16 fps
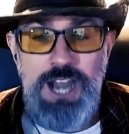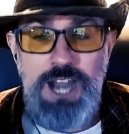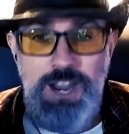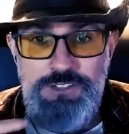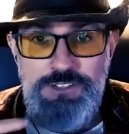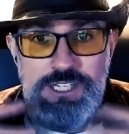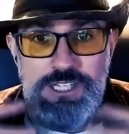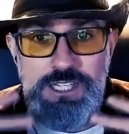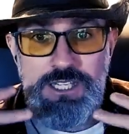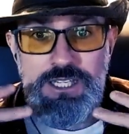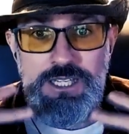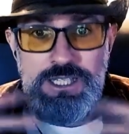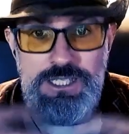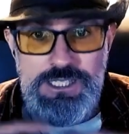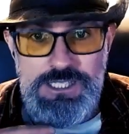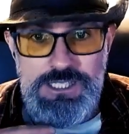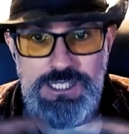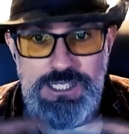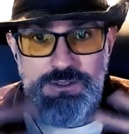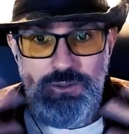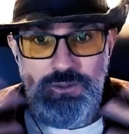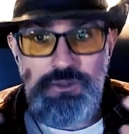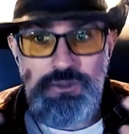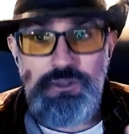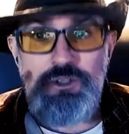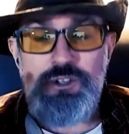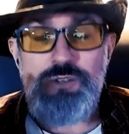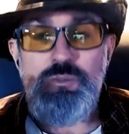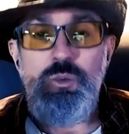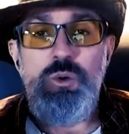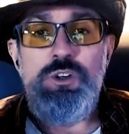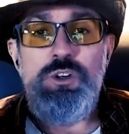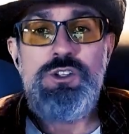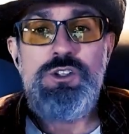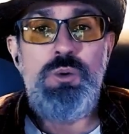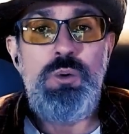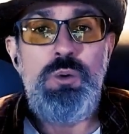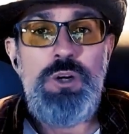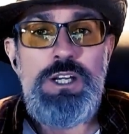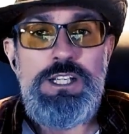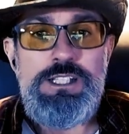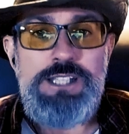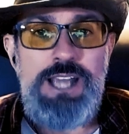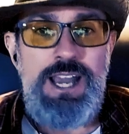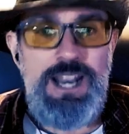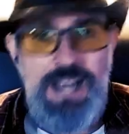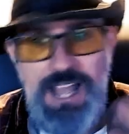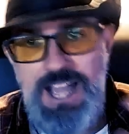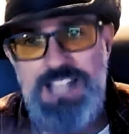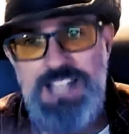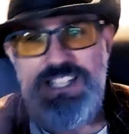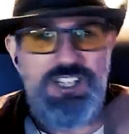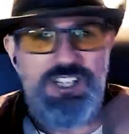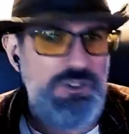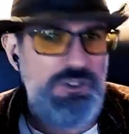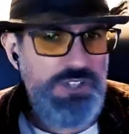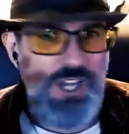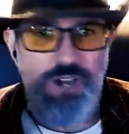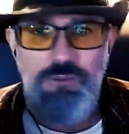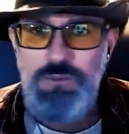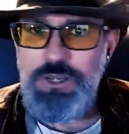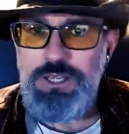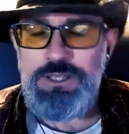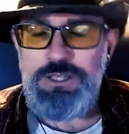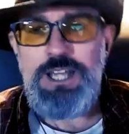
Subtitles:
Obviously, there's more stories that as it goes on,